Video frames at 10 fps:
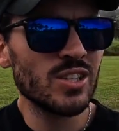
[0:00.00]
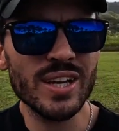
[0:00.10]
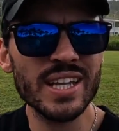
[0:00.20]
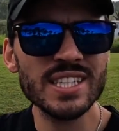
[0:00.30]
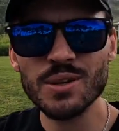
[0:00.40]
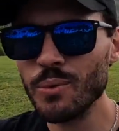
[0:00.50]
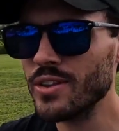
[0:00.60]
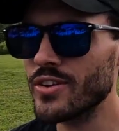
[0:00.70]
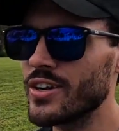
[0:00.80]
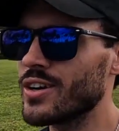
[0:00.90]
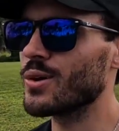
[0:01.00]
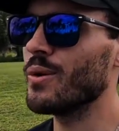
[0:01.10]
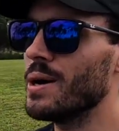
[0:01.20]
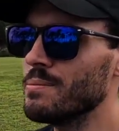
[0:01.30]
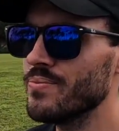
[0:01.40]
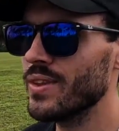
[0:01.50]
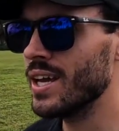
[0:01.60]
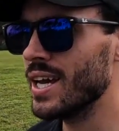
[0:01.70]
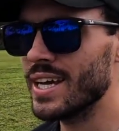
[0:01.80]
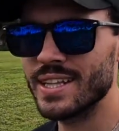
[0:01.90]
So yeah, that's the weather here on Guam,
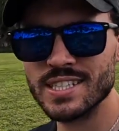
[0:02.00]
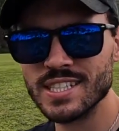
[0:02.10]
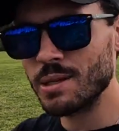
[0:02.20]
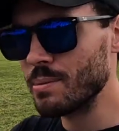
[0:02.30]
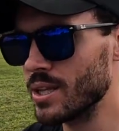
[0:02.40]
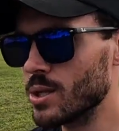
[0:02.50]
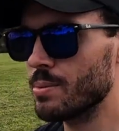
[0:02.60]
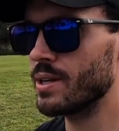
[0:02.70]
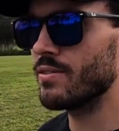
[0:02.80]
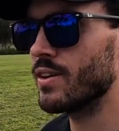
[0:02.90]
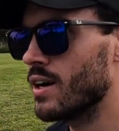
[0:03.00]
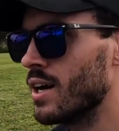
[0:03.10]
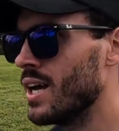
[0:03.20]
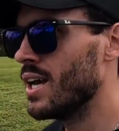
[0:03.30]
and this is going to be a little bit of a